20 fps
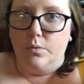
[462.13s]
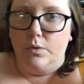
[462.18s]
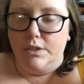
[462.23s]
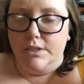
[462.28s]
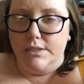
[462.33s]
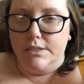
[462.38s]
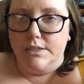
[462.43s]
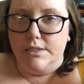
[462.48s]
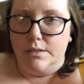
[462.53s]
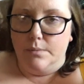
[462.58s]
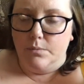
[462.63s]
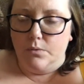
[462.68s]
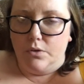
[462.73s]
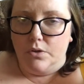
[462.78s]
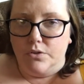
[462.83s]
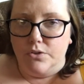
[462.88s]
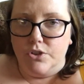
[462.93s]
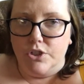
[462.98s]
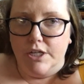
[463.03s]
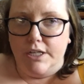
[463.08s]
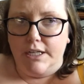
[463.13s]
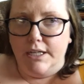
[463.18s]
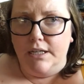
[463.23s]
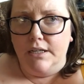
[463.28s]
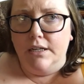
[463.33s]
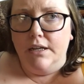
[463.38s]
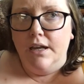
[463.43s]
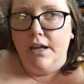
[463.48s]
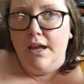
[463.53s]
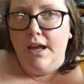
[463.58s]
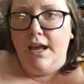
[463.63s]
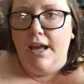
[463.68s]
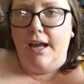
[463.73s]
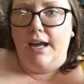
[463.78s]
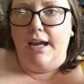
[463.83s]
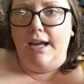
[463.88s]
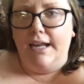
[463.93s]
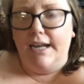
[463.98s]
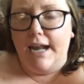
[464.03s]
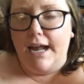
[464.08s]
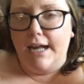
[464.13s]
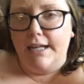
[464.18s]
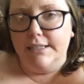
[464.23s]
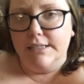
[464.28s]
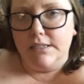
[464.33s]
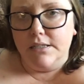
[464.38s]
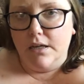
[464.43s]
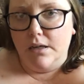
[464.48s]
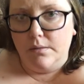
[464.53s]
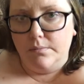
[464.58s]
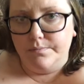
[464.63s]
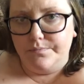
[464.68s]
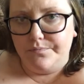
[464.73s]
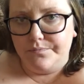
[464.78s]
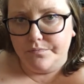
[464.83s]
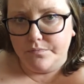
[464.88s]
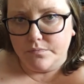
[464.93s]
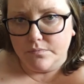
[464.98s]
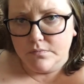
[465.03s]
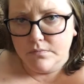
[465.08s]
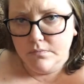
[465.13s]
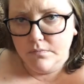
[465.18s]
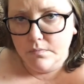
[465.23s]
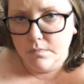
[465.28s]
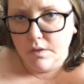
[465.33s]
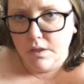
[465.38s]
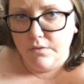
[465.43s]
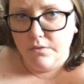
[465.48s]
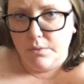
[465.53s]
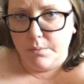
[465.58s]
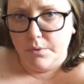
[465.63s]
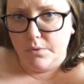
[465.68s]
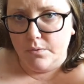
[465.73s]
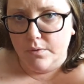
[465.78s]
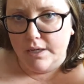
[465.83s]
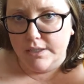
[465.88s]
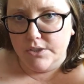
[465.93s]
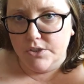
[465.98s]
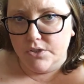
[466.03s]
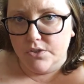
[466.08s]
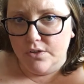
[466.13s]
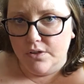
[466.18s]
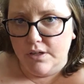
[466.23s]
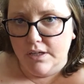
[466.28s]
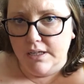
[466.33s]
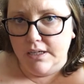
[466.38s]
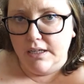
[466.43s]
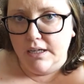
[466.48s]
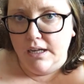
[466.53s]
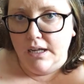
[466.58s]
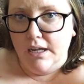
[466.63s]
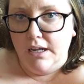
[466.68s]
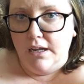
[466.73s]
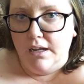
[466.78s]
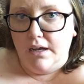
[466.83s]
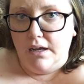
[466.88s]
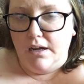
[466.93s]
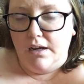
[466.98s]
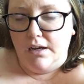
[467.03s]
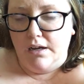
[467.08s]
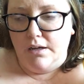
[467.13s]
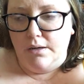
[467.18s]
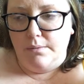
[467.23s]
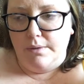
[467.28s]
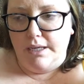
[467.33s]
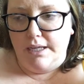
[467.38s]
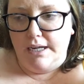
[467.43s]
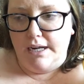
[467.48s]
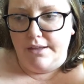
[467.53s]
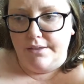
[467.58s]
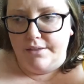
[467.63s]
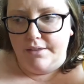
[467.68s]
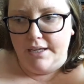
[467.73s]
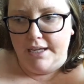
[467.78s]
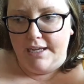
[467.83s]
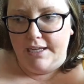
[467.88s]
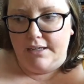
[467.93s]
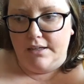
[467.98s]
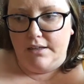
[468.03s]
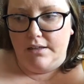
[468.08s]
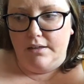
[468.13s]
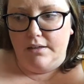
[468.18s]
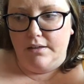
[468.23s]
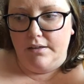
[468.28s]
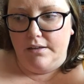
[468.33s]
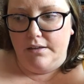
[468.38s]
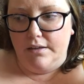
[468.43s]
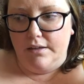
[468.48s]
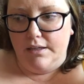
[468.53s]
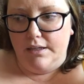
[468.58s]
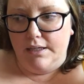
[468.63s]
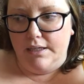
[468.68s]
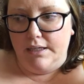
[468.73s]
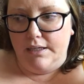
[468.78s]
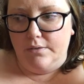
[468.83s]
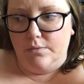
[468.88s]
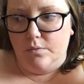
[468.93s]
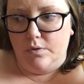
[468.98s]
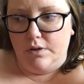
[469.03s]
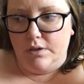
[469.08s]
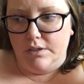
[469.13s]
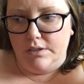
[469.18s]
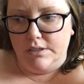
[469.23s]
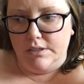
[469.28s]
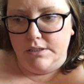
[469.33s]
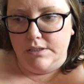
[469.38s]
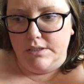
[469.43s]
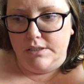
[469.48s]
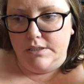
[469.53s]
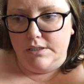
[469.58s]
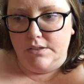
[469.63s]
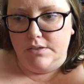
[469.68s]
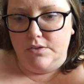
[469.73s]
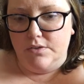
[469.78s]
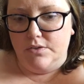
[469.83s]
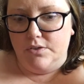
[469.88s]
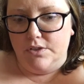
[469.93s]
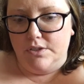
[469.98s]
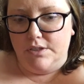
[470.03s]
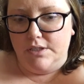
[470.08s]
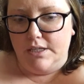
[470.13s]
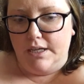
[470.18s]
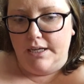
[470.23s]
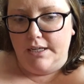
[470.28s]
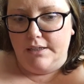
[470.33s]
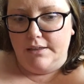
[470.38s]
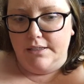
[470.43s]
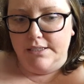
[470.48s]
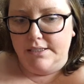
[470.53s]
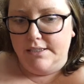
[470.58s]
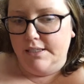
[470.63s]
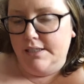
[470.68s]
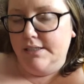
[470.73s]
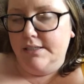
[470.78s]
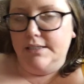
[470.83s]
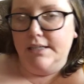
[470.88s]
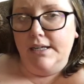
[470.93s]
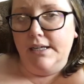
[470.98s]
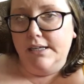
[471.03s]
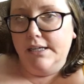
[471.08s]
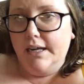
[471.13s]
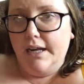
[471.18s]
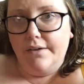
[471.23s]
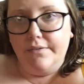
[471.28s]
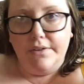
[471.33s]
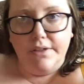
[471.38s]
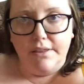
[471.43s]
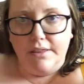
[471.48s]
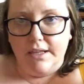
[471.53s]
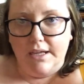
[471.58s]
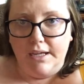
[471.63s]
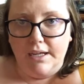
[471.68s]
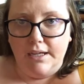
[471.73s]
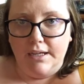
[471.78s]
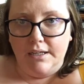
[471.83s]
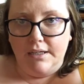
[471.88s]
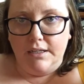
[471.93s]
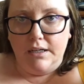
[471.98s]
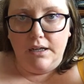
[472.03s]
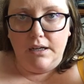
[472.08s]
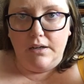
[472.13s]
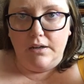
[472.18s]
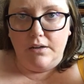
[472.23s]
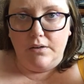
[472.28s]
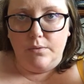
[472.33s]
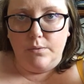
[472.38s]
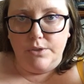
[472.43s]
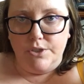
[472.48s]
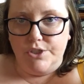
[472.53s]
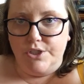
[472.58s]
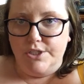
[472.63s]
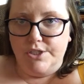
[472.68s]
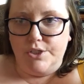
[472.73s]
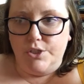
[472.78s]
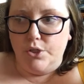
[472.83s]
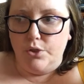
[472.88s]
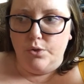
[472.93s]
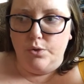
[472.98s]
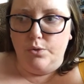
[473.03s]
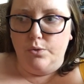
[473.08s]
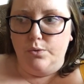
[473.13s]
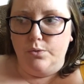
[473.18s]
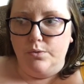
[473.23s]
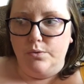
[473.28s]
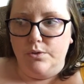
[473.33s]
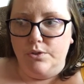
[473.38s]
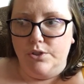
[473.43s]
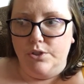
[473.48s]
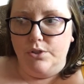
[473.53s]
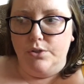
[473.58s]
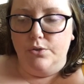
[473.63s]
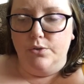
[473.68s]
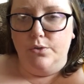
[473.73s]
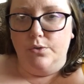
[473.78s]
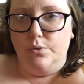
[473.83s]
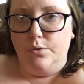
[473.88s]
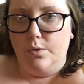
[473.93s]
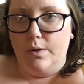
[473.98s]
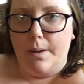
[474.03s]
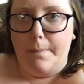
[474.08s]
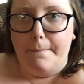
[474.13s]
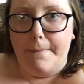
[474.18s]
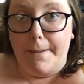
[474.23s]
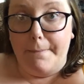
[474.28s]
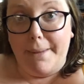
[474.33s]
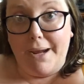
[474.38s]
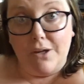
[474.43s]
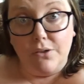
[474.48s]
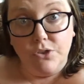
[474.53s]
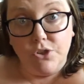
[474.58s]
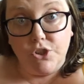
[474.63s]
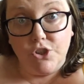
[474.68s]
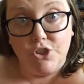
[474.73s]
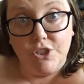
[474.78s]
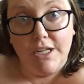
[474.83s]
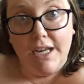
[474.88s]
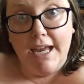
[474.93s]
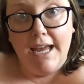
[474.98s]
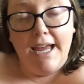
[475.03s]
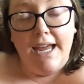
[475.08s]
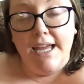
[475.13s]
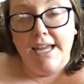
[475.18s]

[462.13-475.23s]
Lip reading: was some grilled chicken. I had had some from a restaurant, and I think it was just like the seasoning and everything was just new to my pouch,